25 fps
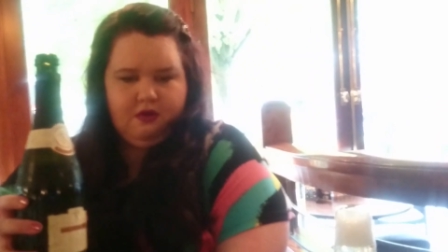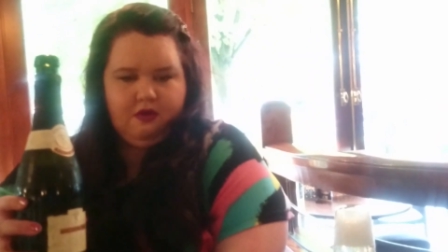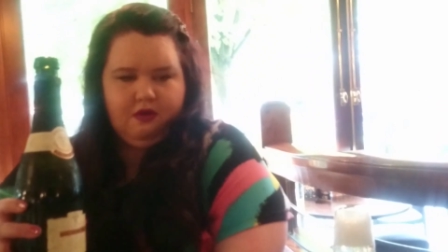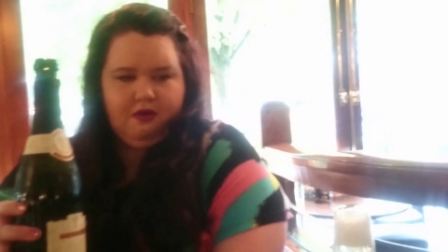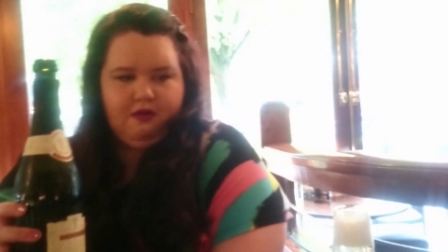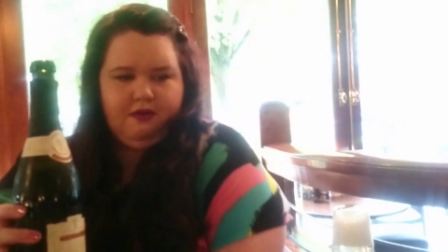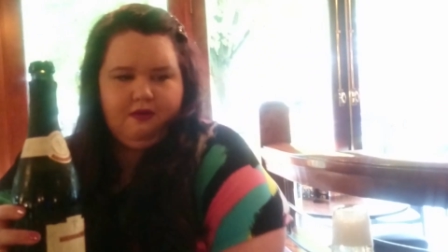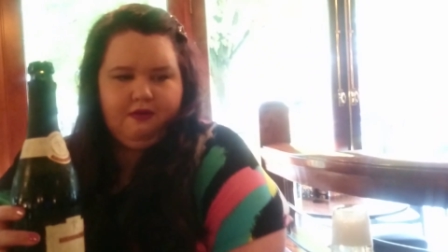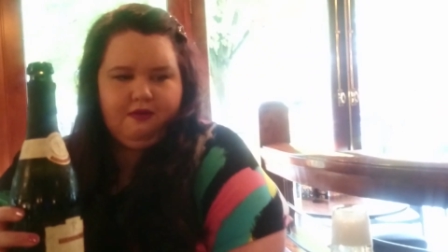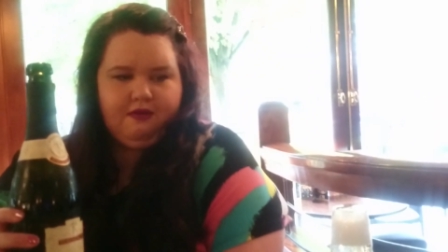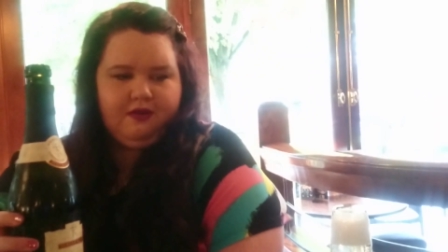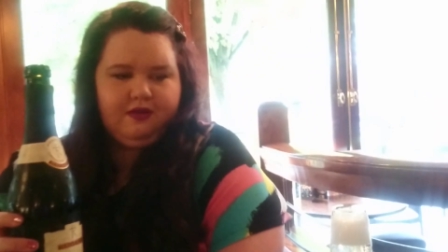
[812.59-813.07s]

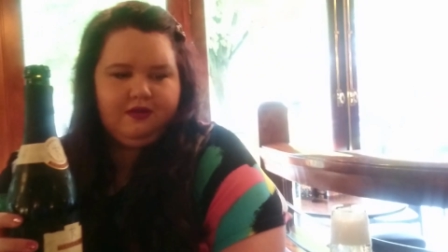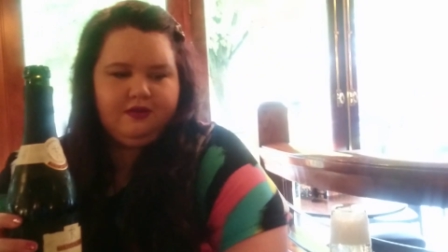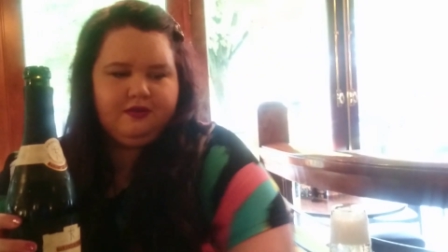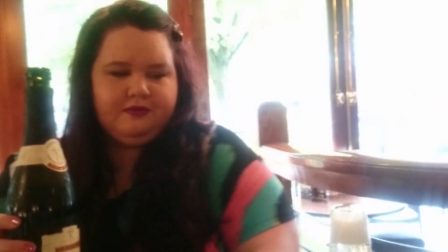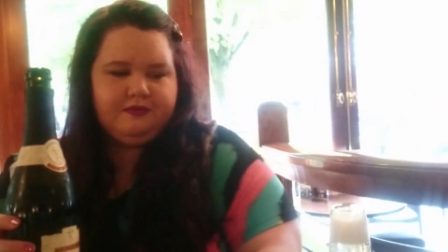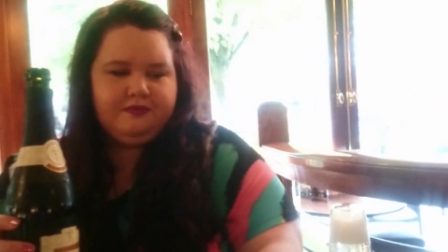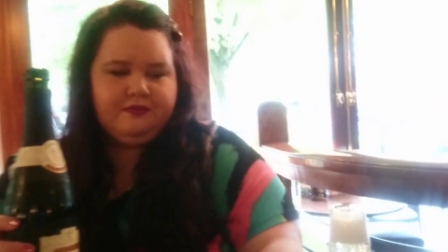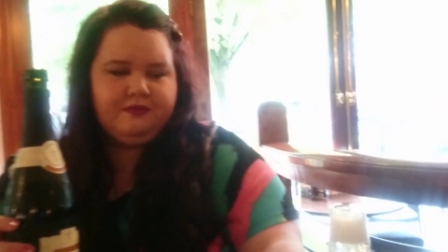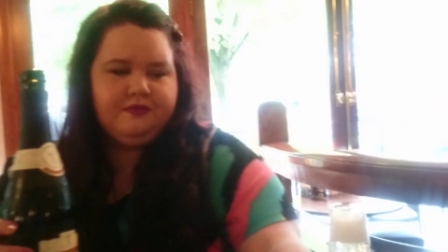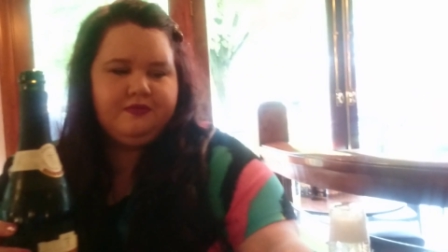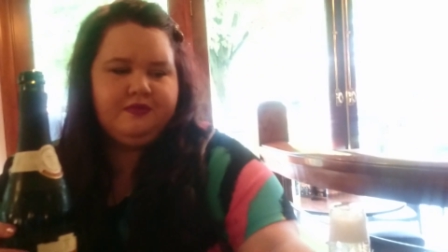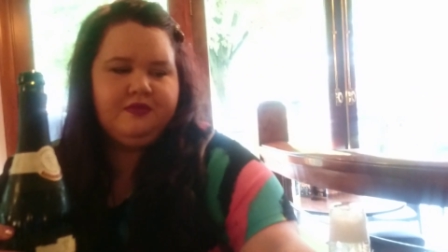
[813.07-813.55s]

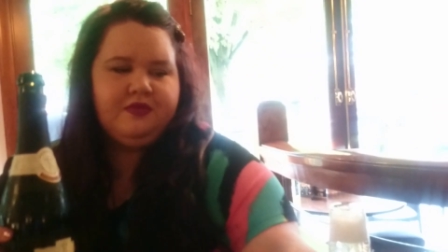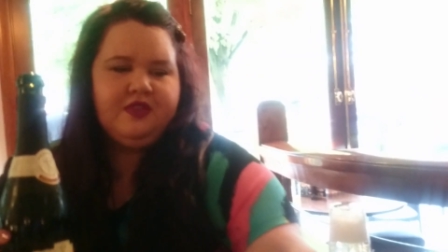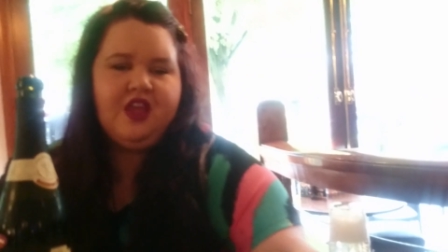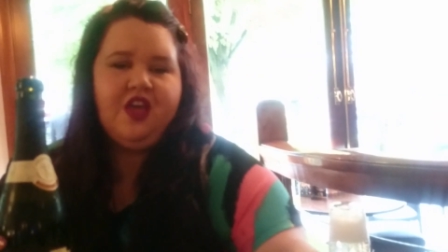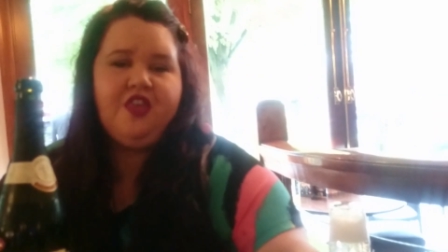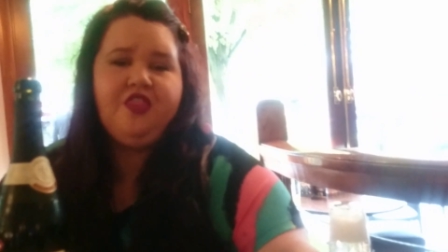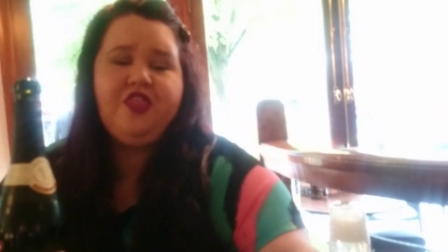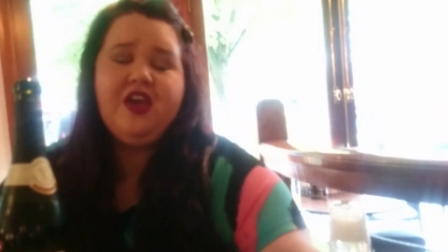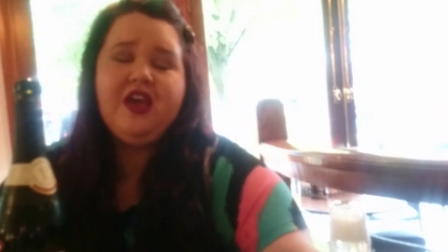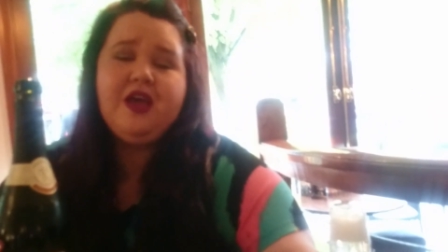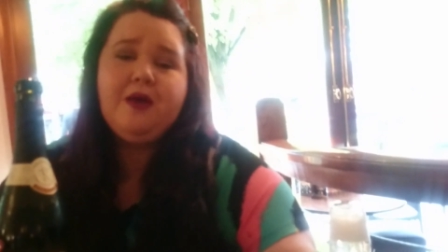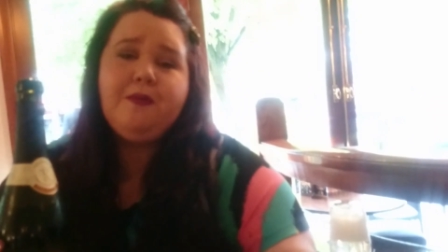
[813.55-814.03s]

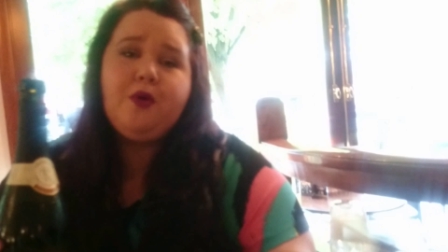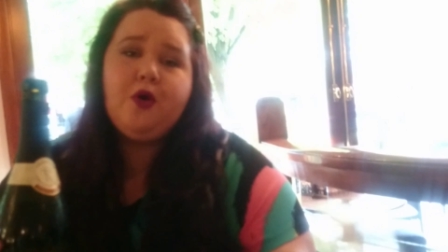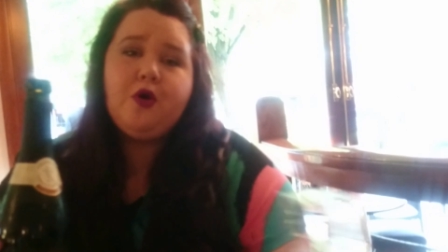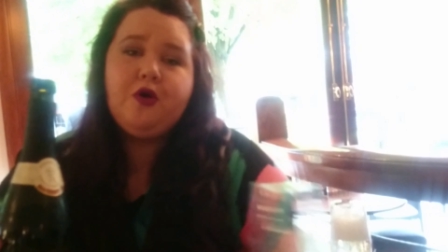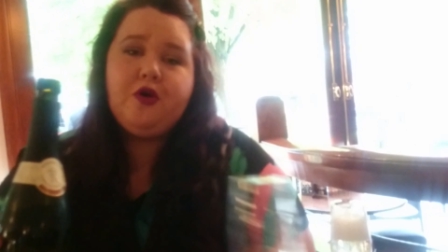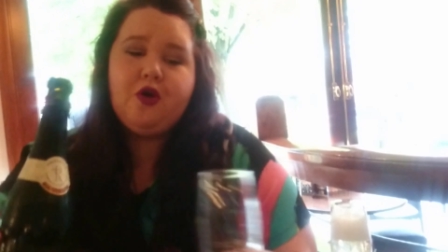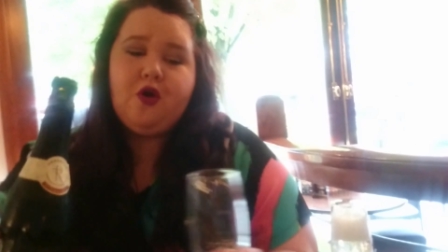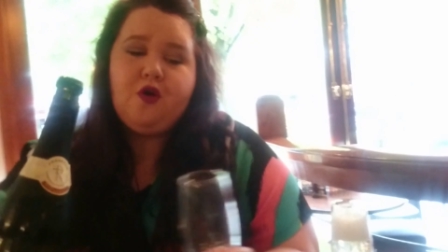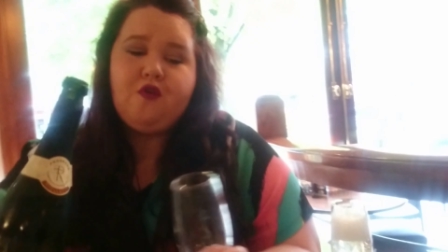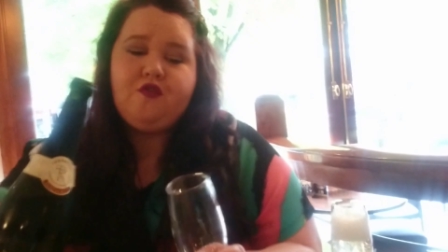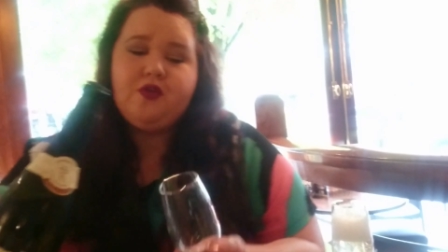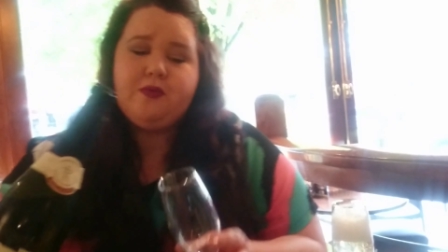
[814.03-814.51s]
Singapore
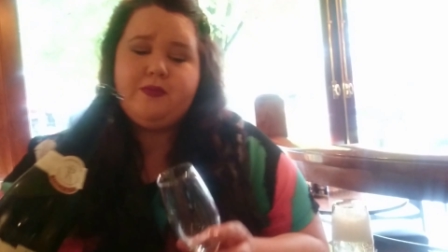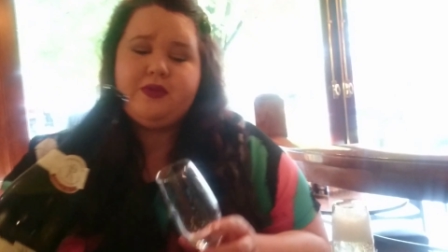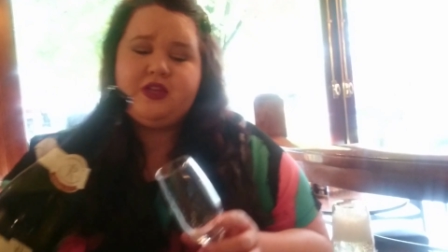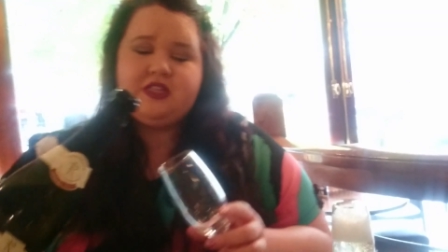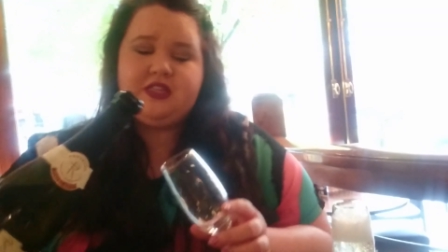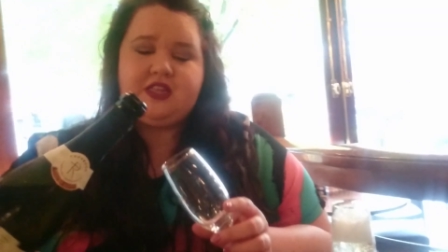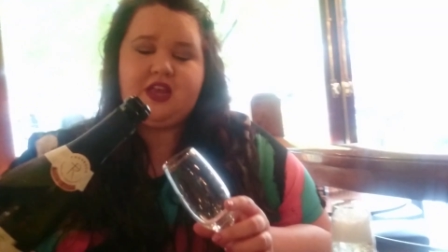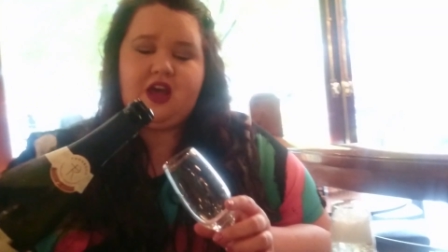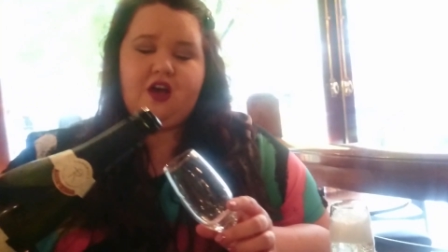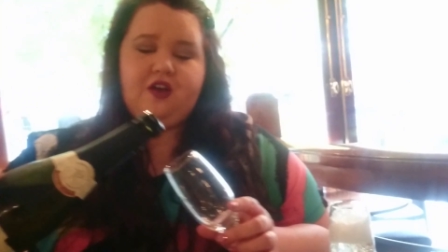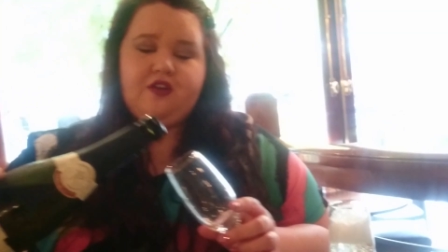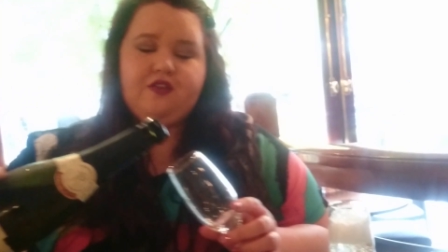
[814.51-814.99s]
for
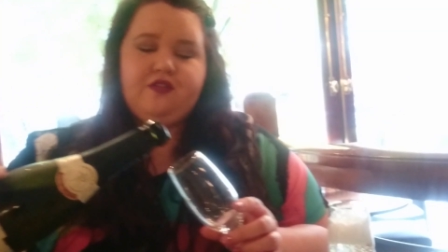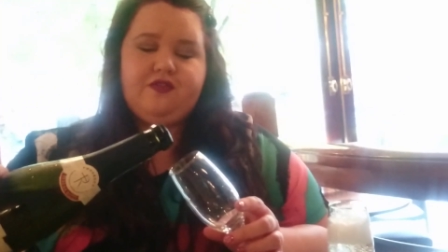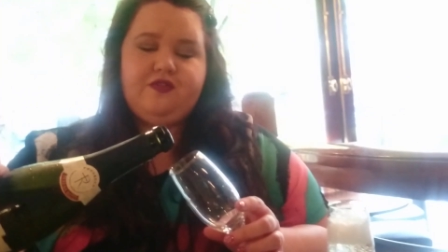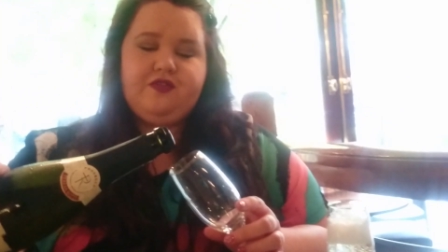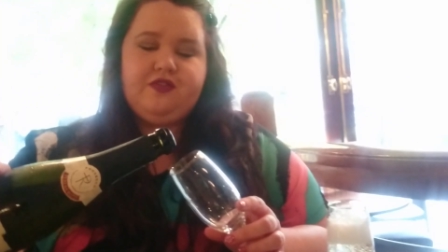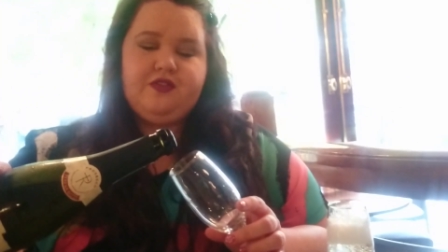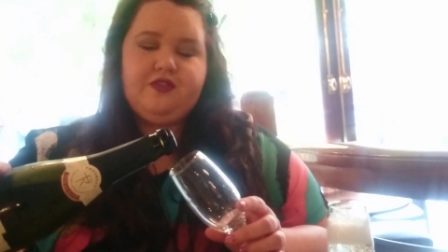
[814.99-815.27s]
myself.